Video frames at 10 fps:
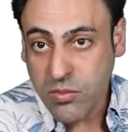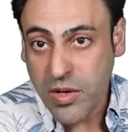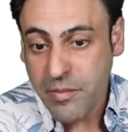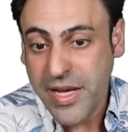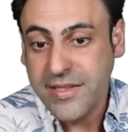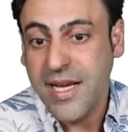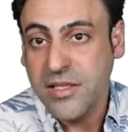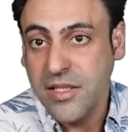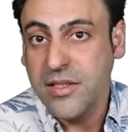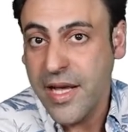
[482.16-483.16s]
what it makes
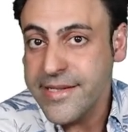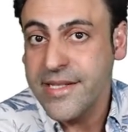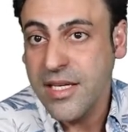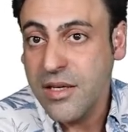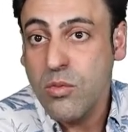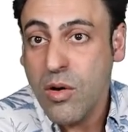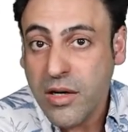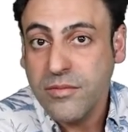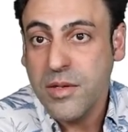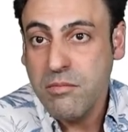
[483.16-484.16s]
actually glycine in
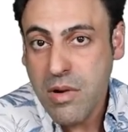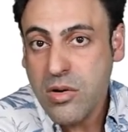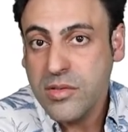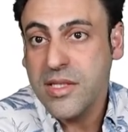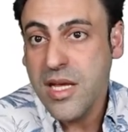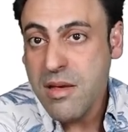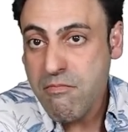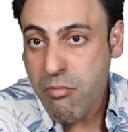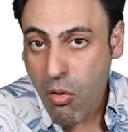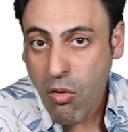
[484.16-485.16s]
one of the most
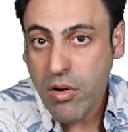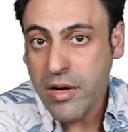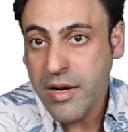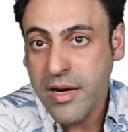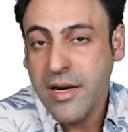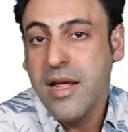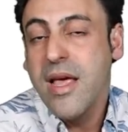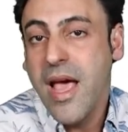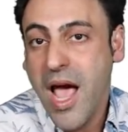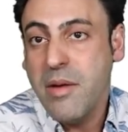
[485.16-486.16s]
important
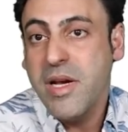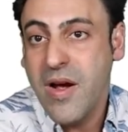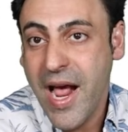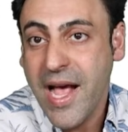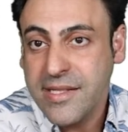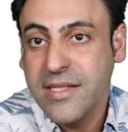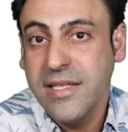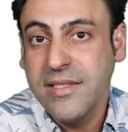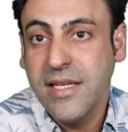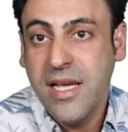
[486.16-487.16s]
amino
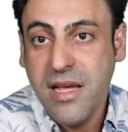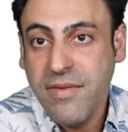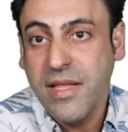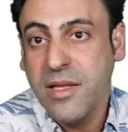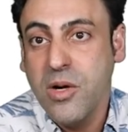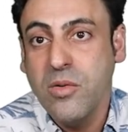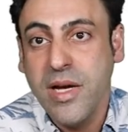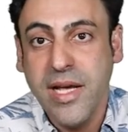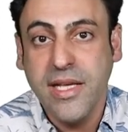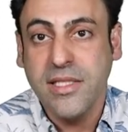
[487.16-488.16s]
acids, even though
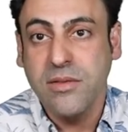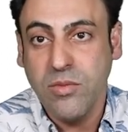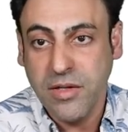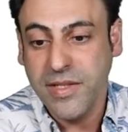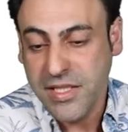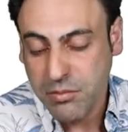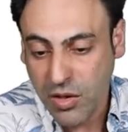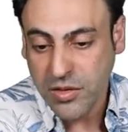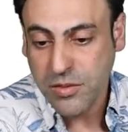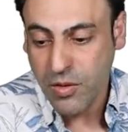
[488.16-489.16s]
it's one of the
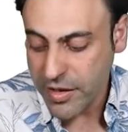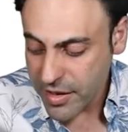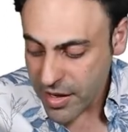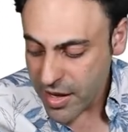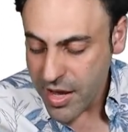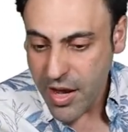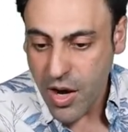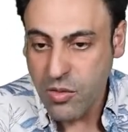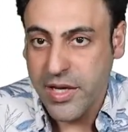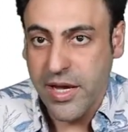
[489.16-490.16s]
smallest one.
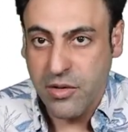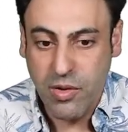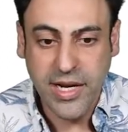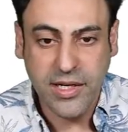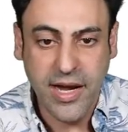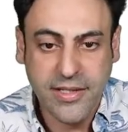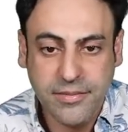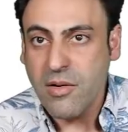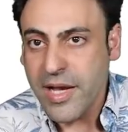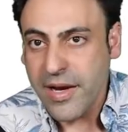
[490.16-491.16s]
Okay, great, guys.
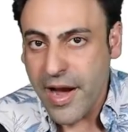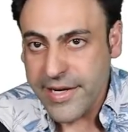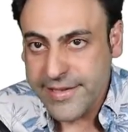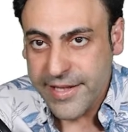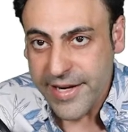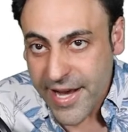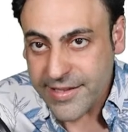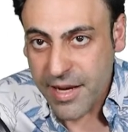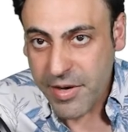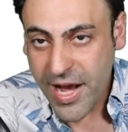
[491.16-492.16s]
Okay, guys, the
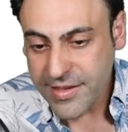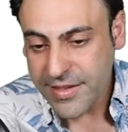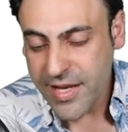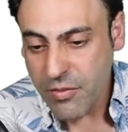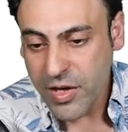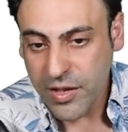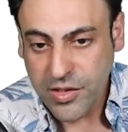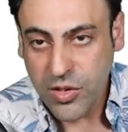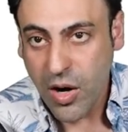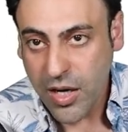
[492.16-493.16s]
next amino acid that we're going
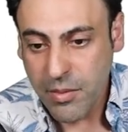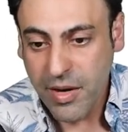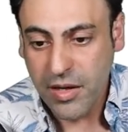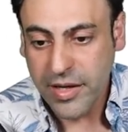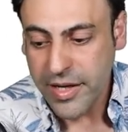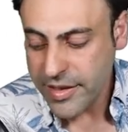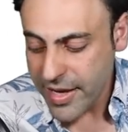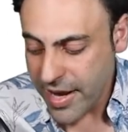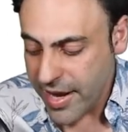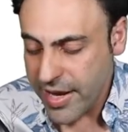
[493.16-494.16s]
to talk about
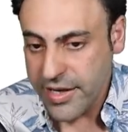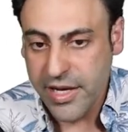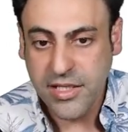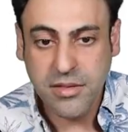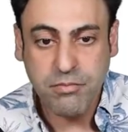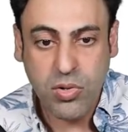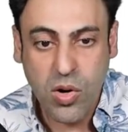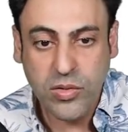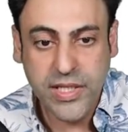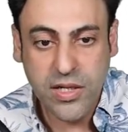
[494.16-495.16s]
it, and it's
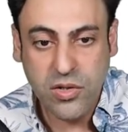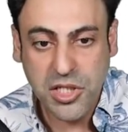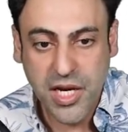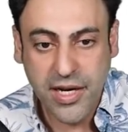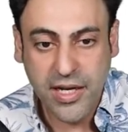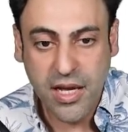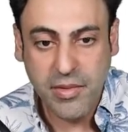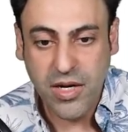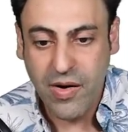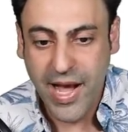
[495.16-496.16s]
proteinogenic
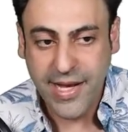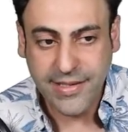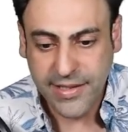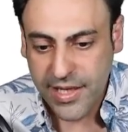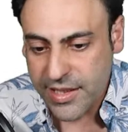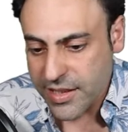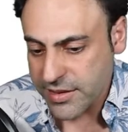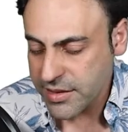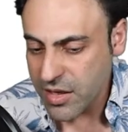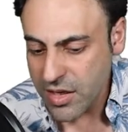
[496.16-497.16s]
amino acid,
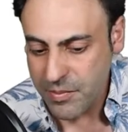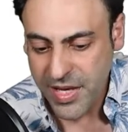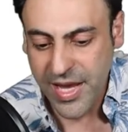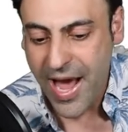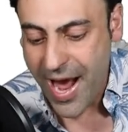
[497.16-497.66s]
it's going to be